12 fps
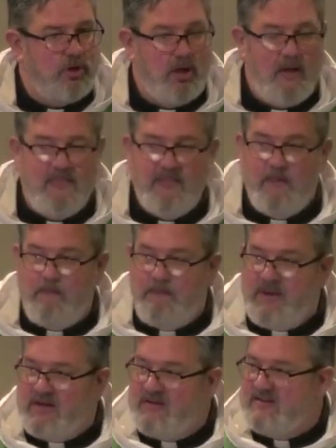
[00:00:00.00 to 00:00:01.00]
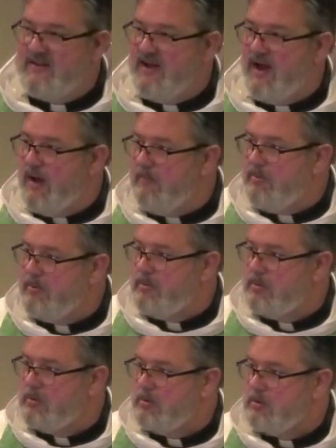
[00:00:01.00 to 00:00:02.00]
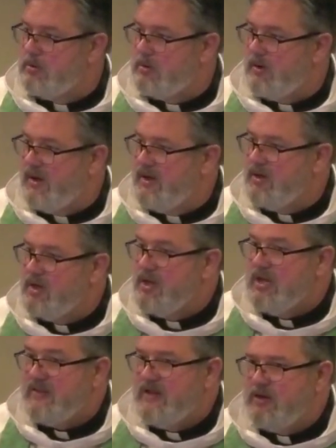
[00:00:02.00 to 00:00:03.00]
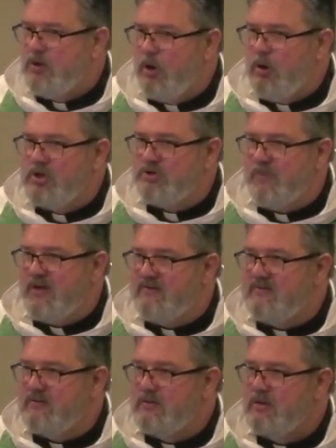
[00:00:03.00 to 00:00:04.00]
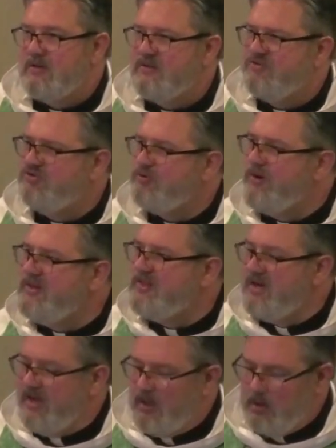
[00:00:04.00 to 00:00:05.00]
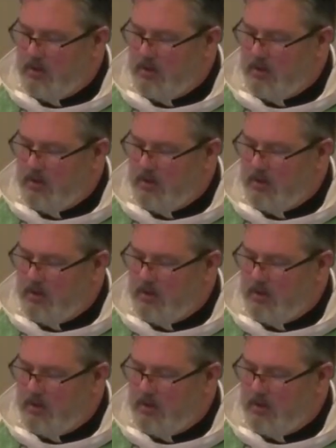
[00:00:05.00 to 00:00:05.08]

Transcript: the building up, right? The encouragement, the strengthening,